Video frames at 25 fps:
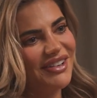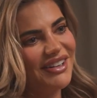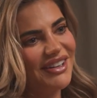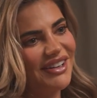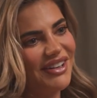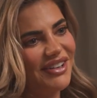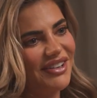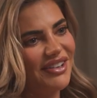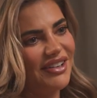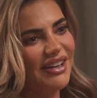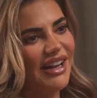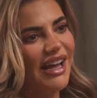
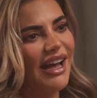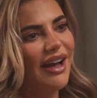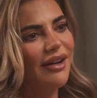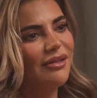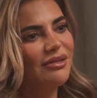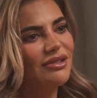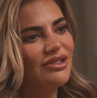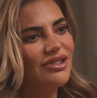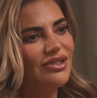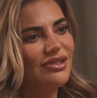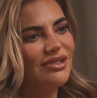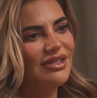Logan, how
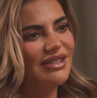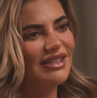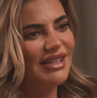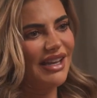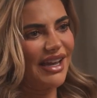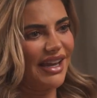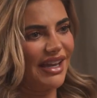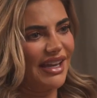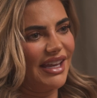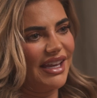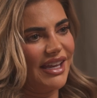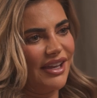would you
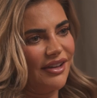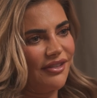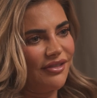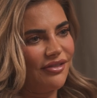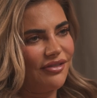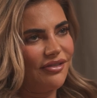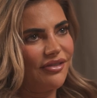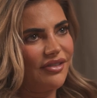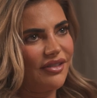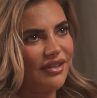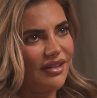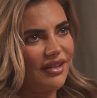say
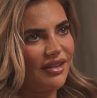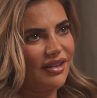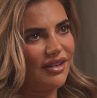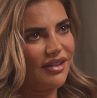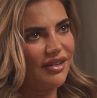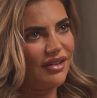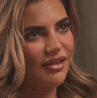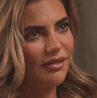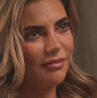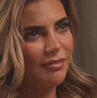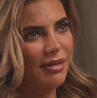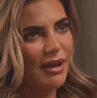if
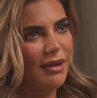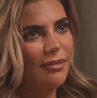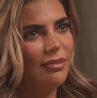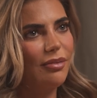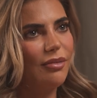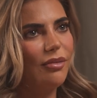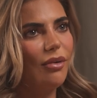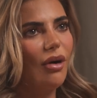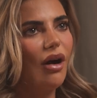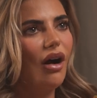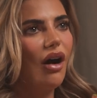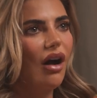
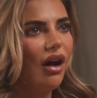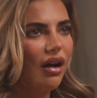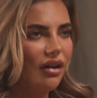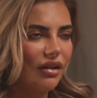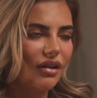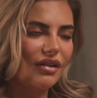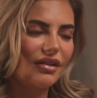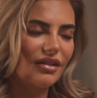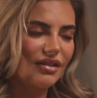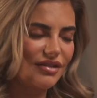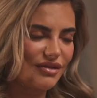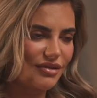people aren't
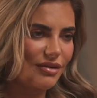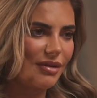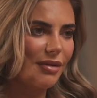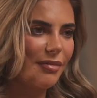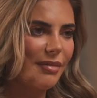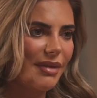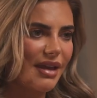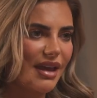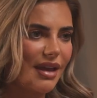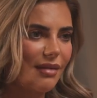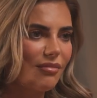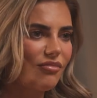going to do a
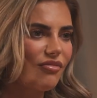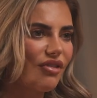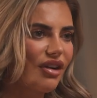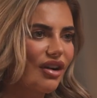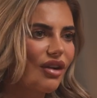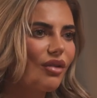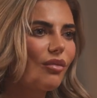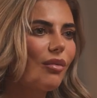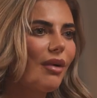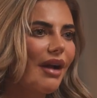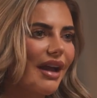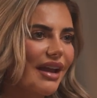me and run
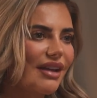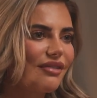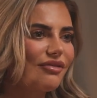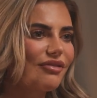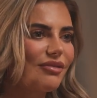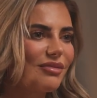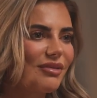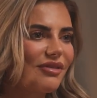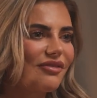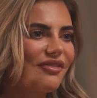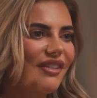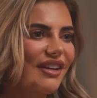away
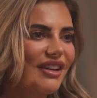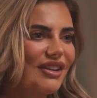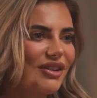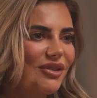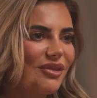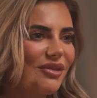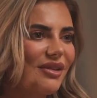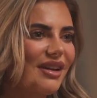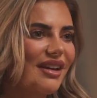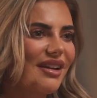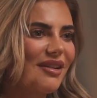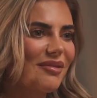from the
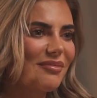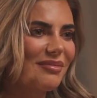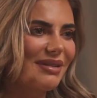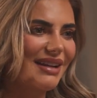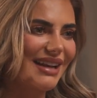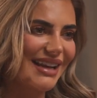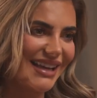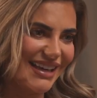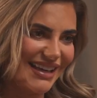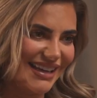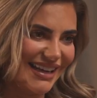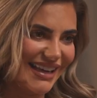venue
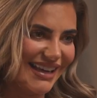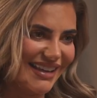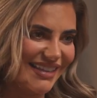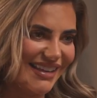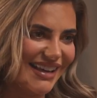completely and